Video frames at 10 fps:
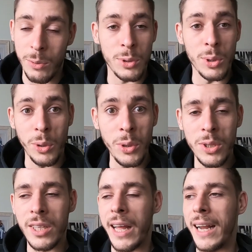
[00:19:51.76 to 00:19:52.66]
and I was so
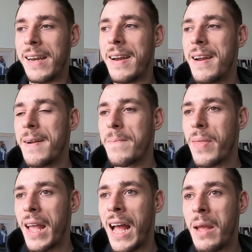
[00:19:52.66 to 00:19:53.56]
used to that,
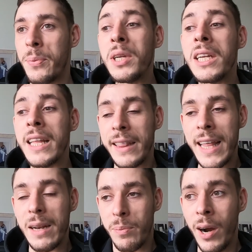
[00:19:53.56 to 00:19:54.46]
I appreciated
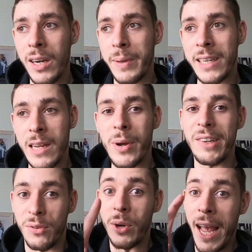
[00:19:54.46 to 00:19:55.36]
that part because I
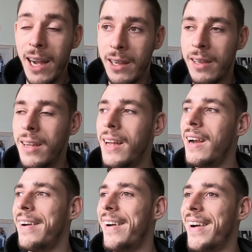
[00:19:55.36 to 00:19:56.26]
went through hell
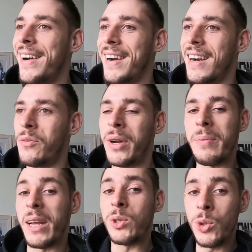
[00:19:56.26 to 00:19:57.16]
uh,
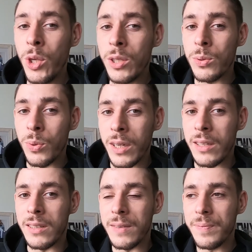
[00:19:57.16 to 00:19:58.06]
when my students
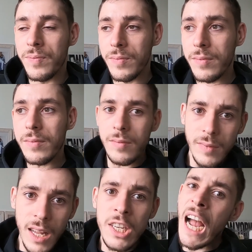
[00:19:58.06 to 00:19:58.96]
would
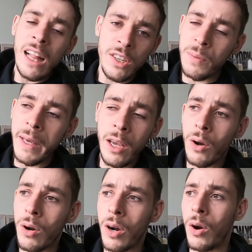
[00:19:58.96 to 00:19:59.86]
challenge me
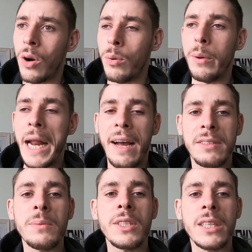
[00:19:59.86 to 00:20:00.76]
or or we would have some